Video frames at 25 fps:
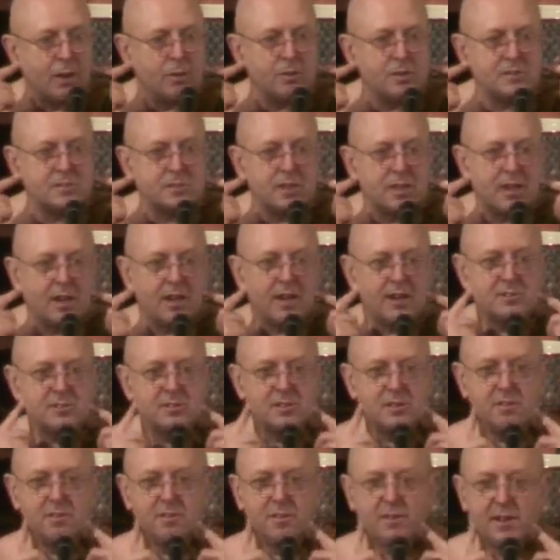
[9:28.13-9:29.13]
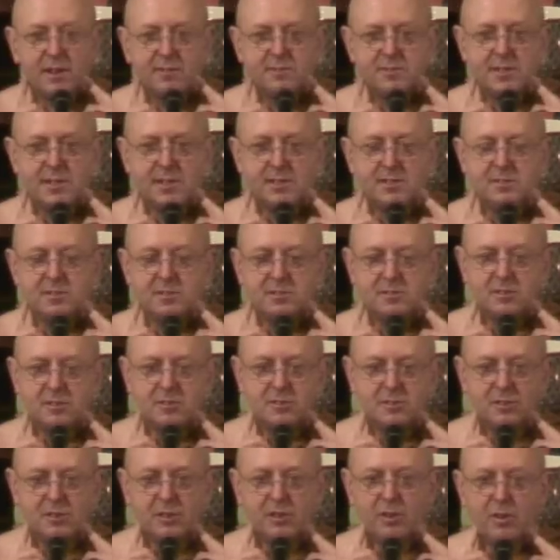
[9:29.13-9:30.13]
is the last of the five senses to
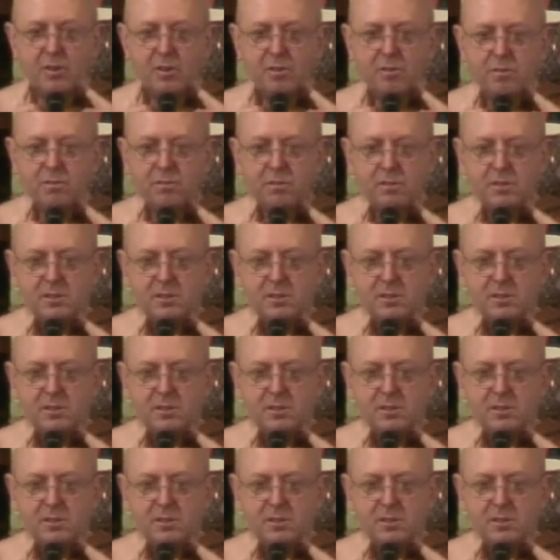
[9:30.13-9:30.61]
turn off.